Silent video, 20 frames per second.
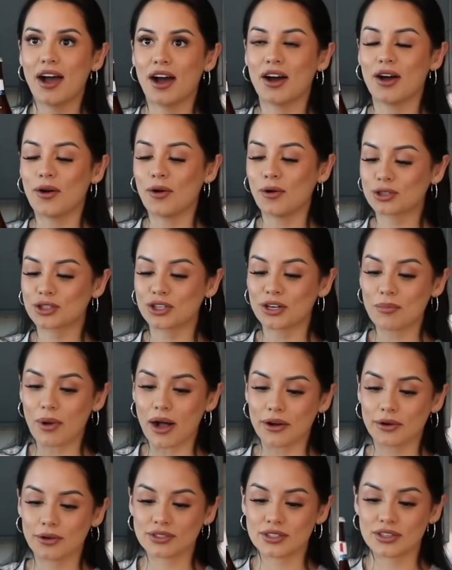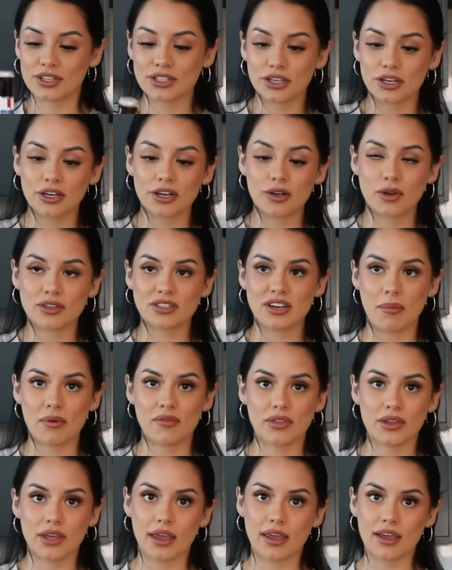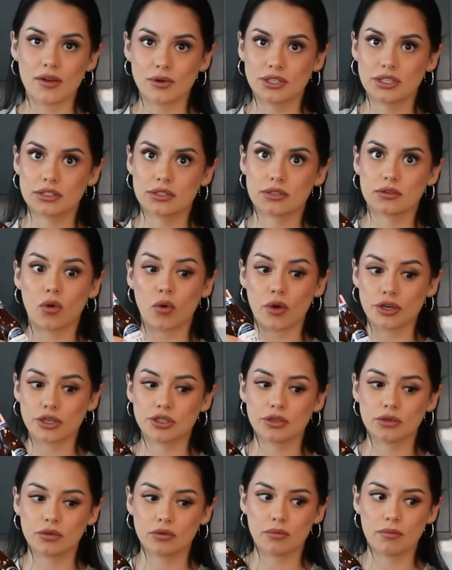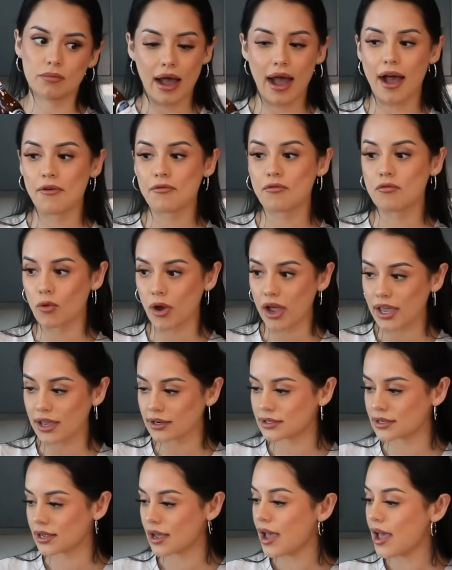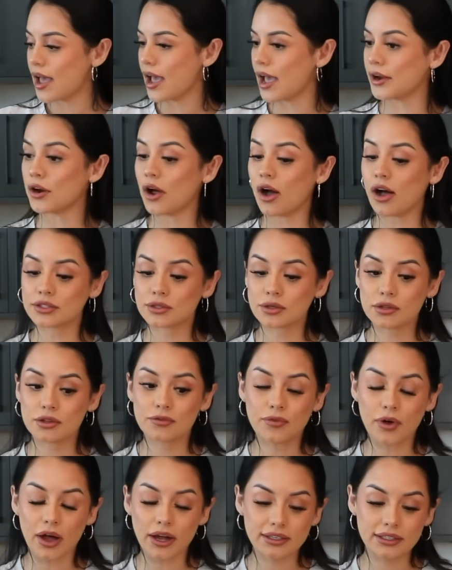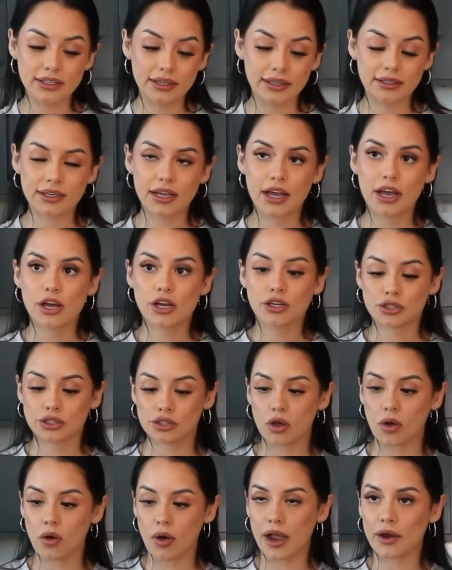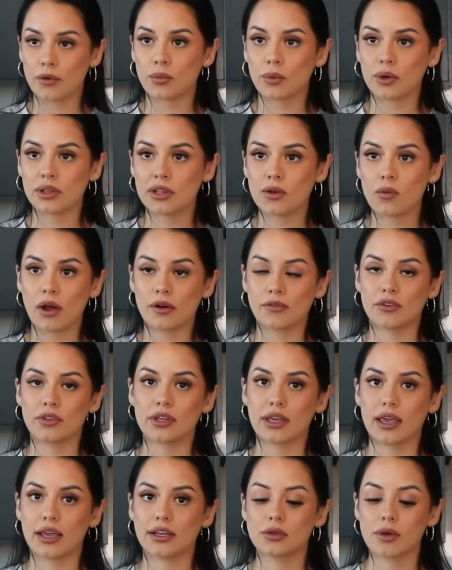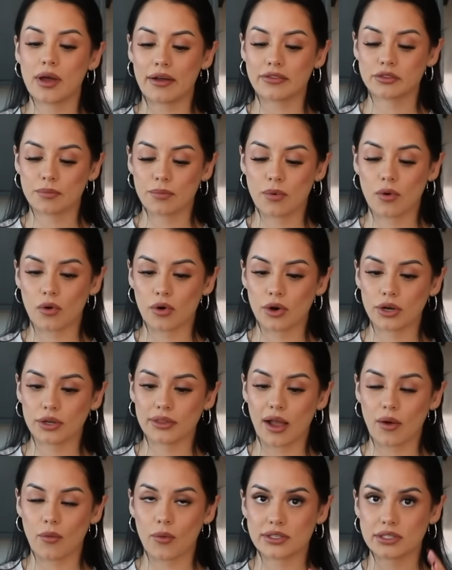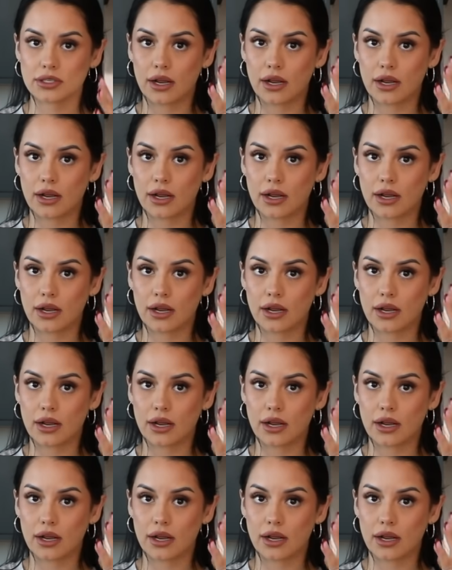ultra bottles. These are gonna go on top of the cake, which is going to have weight, and also the fondant. So I really want for the cake to have support. That way it's